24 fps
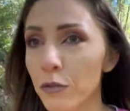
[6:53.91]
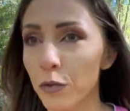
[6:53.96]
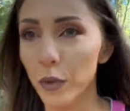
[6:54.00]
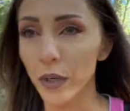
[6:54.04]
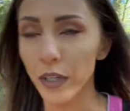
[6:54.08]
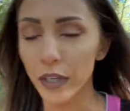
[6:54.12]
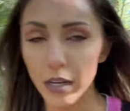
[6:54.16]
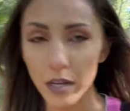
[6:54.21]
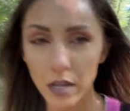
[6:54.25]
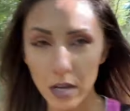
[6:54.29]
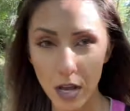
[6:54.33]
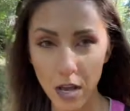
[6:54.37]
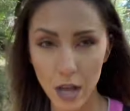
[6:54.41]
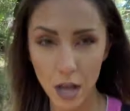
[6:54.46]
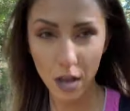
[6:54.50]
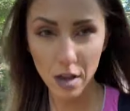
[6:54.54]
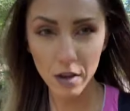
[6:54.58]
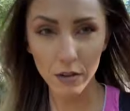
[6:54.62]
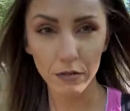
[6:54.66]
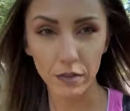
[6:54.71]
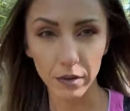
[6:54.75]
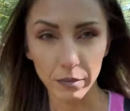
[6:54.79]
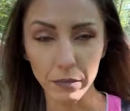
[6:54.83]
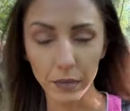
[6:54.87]
one
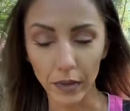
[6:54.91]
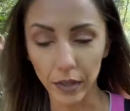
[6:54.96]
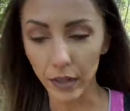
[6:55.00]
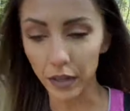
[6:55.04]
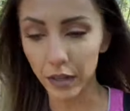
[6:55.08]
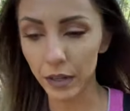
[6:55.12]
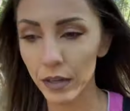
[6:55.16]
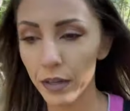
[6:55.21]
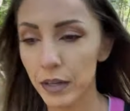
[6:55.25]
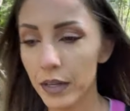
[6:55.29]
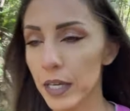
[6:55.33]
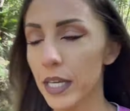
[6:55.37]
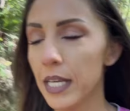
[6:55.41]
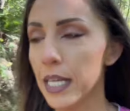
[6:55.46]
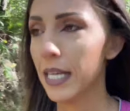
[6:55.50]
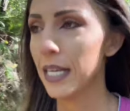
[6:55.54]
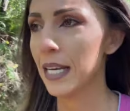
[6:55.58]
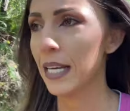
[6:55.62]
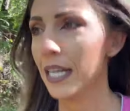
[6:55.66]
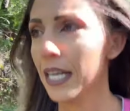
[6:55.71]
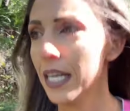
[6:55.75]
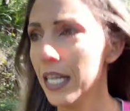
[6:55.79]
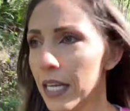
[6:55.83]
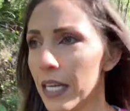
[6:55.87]
from the
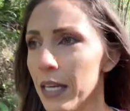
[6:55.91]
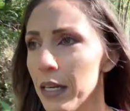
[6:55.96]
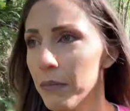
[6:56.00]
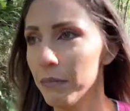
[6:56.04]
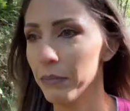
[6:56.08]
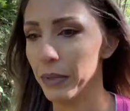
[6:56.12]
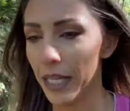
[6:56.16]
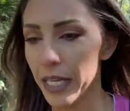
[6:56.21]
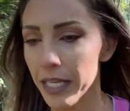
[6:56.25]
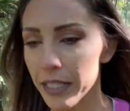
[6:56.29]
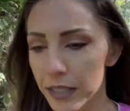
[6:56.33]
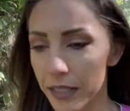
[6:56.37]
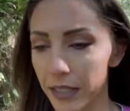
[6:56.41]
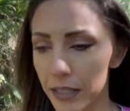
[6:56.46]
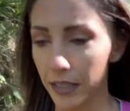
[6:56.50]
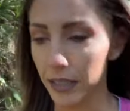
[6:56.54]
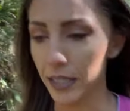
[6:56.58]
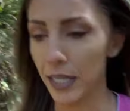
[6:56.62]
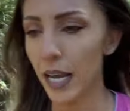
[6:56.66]
places.